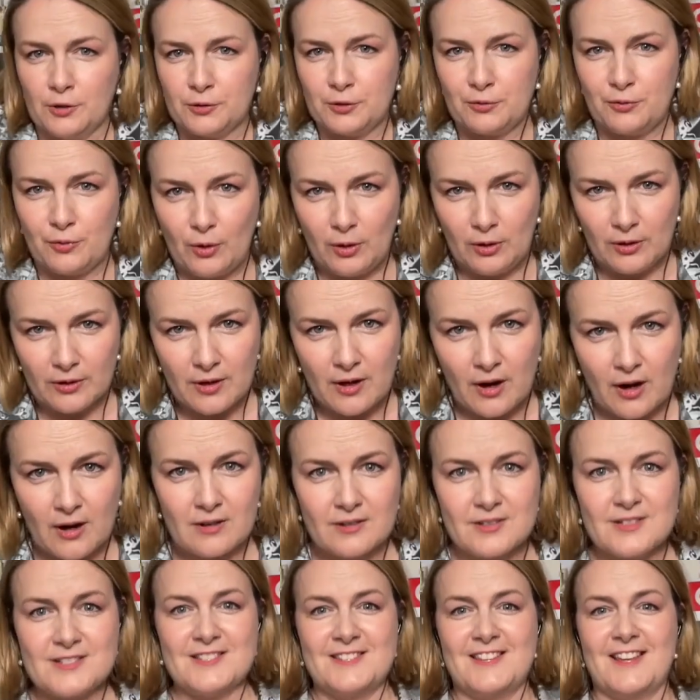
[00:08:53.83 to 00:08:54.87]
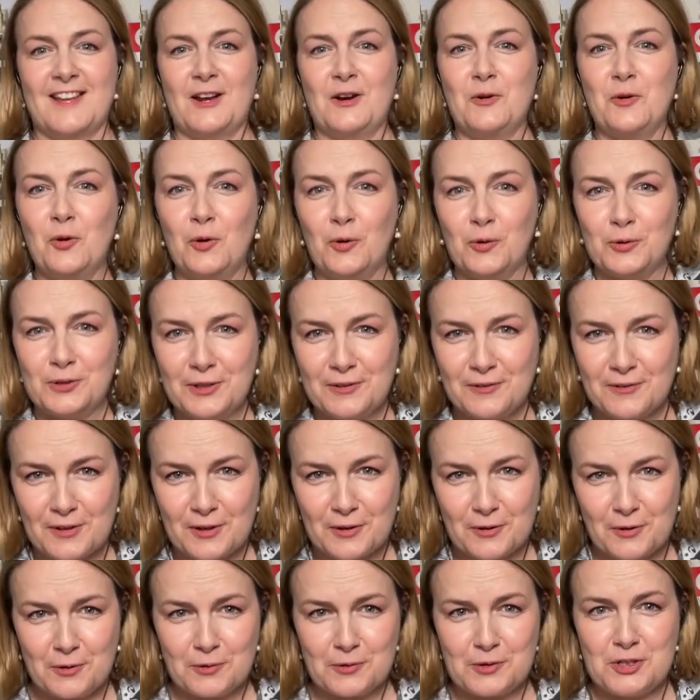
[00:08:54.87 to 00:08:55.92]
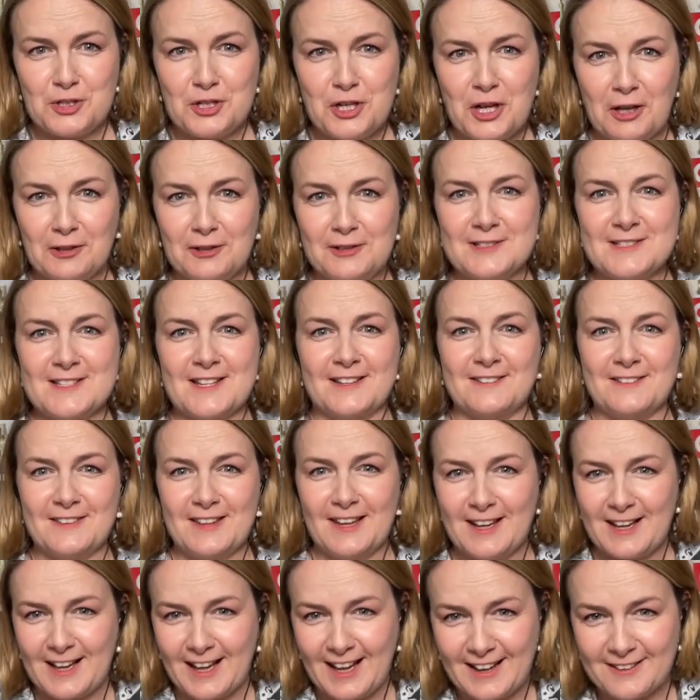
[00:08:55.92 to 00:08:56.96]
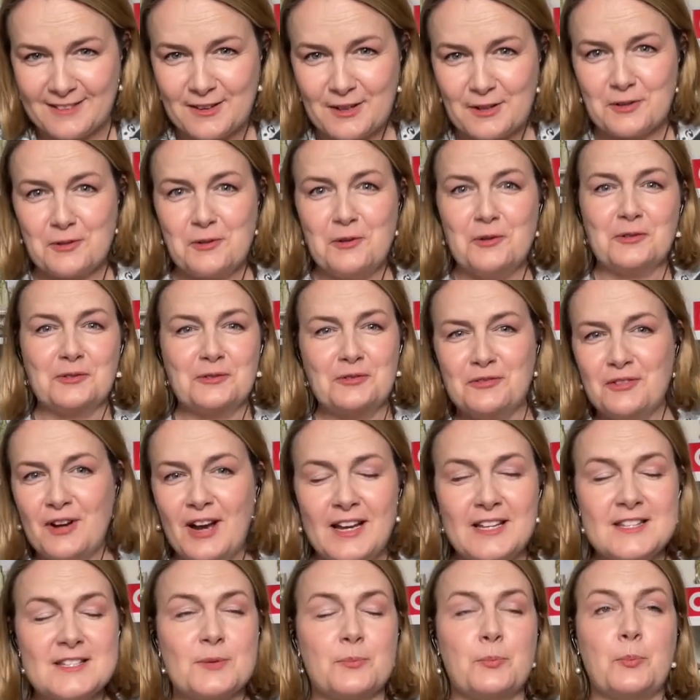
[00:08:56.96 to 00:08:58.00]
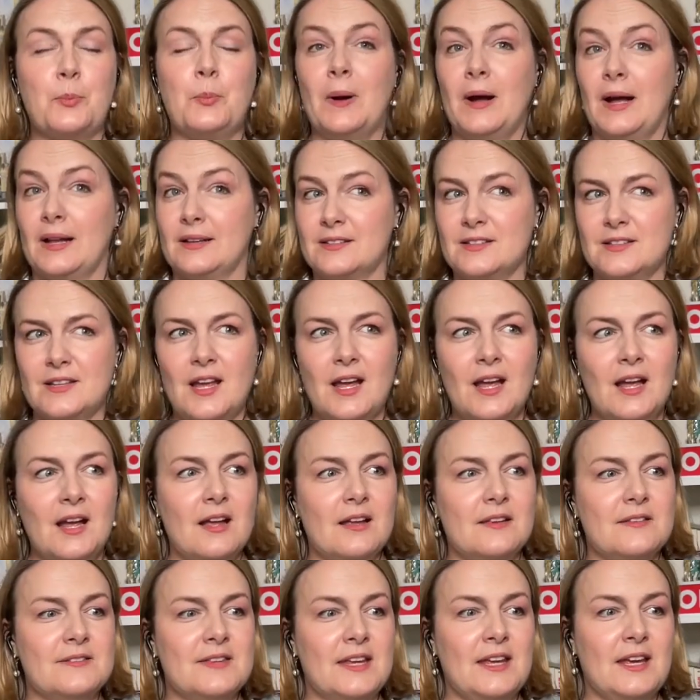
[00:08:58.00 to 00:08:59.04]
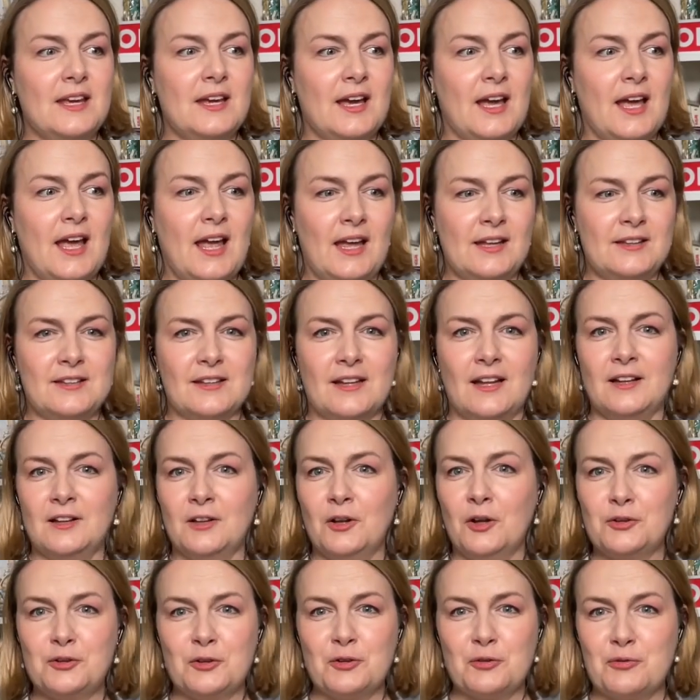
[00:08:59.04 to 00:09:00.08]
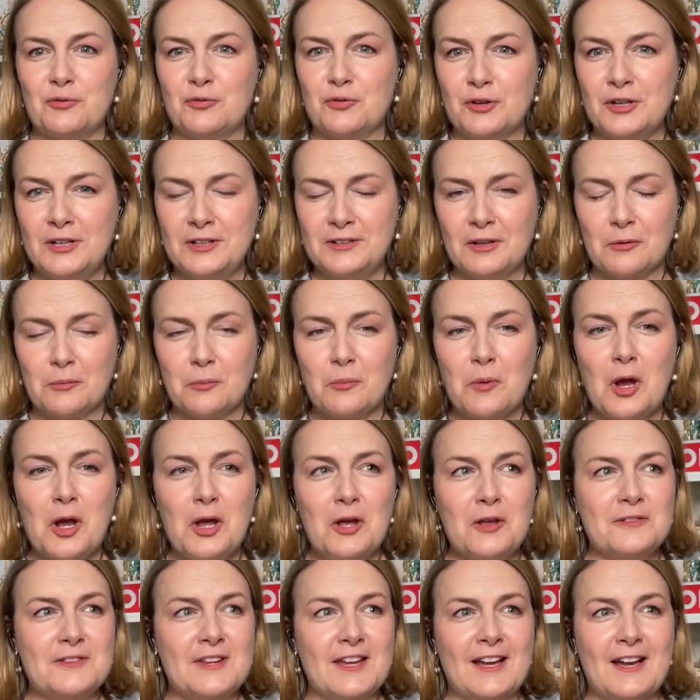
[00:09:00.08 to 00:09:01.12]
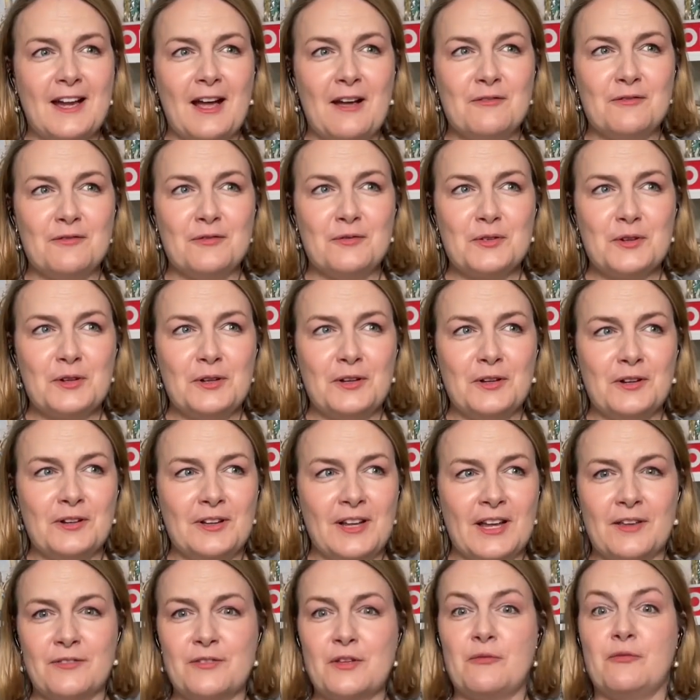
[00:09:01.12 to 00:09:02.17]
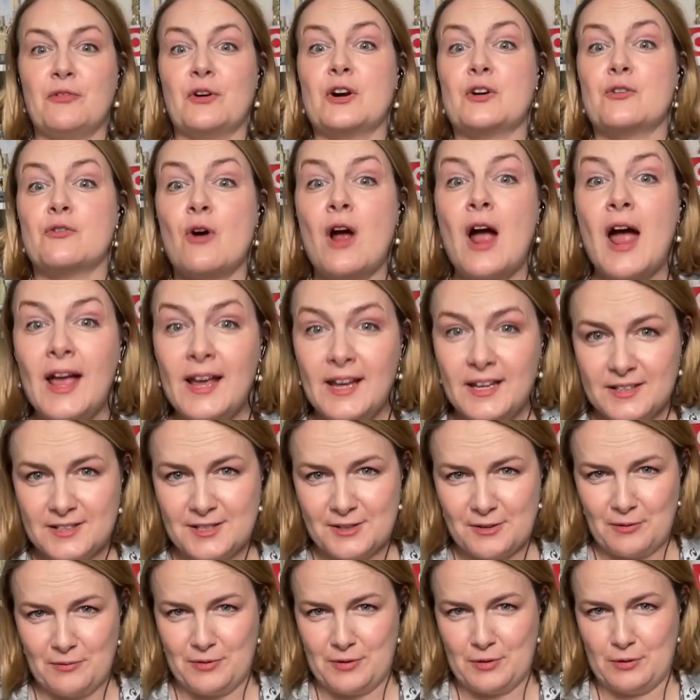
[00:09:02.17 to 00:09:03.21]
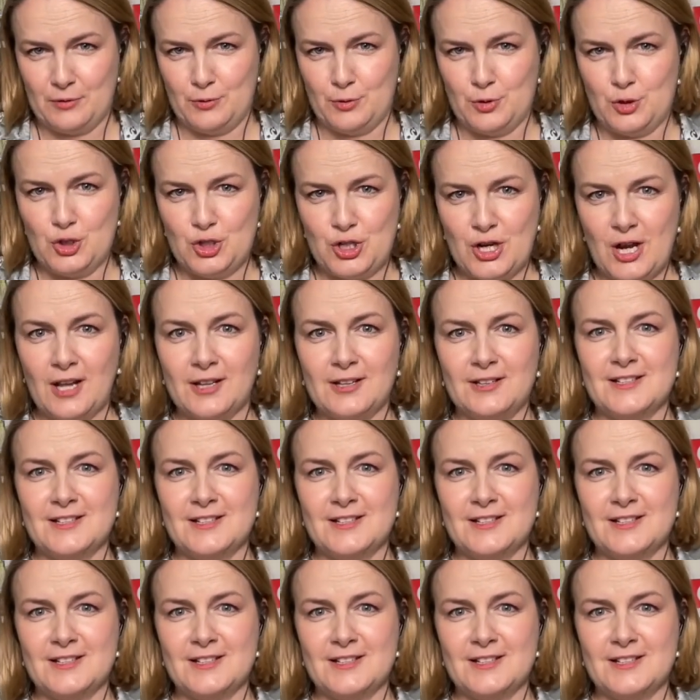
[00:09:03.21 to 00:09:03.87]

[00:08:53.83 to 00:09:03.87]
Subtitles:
of oligarchs. They're owning their own channels and they had their own fights, but they had a lot of freedom. They have like the variety of those channels